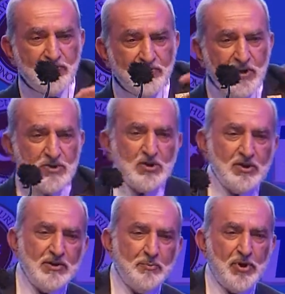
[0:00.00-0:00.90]

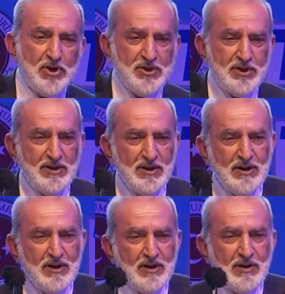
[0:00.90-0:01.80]
differential in pressure.
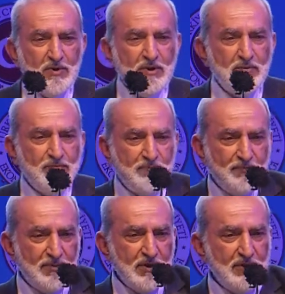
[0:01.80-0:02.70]
When
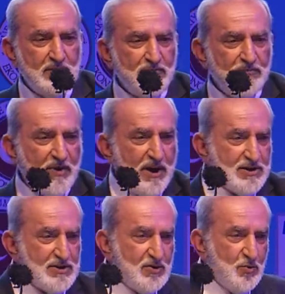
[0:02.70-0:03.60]
the
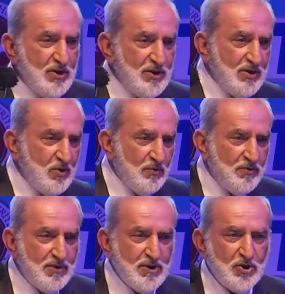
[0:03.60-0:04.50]
faster wind
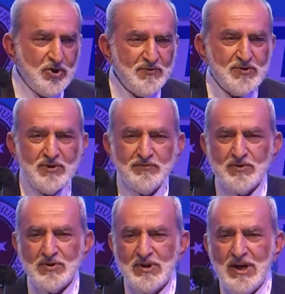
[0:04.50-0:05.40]
over the curved
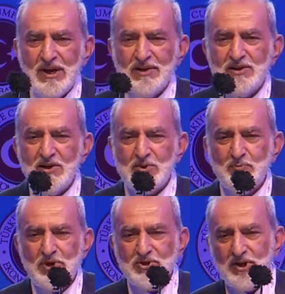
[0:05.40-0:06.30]
surface has less
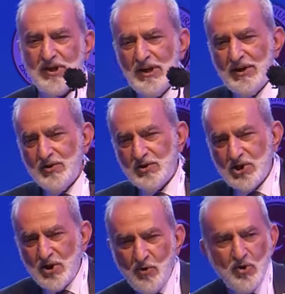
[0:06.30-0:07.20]
pressure, the
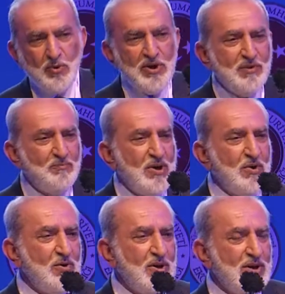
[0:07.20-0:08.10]
slower wind
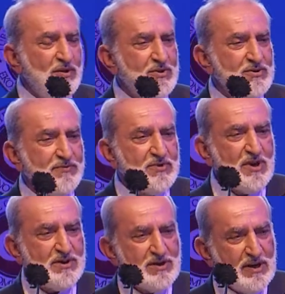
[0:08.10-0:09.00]
below on the other surface
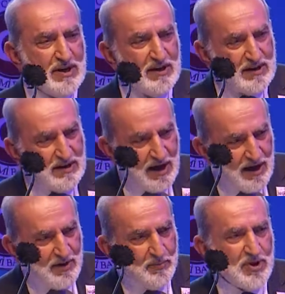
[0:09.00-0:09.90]
has
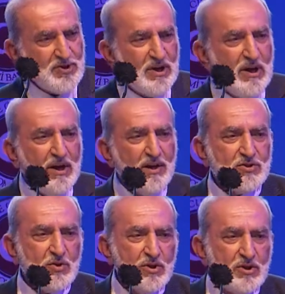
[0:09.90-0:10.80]
higher pressure, and
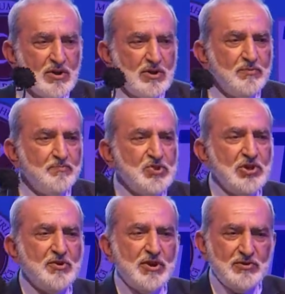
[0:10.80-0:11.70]
so it can
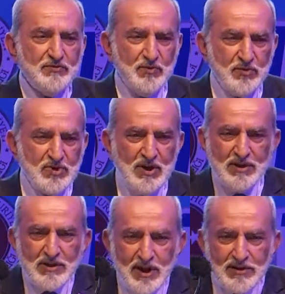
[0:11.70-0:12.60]
generate a force.
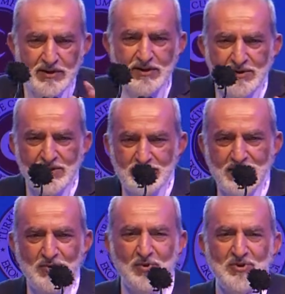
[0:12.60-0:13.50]
That is the
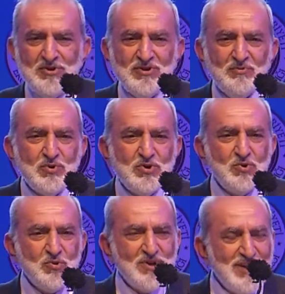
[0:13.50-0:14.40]
technology that was
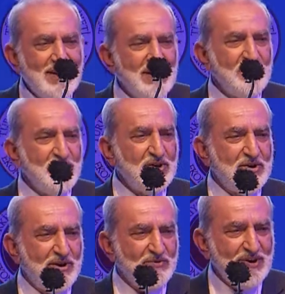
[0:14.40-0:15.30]
used in
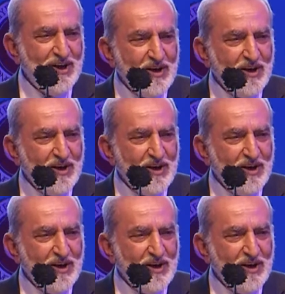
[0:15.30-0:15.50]
aircraft.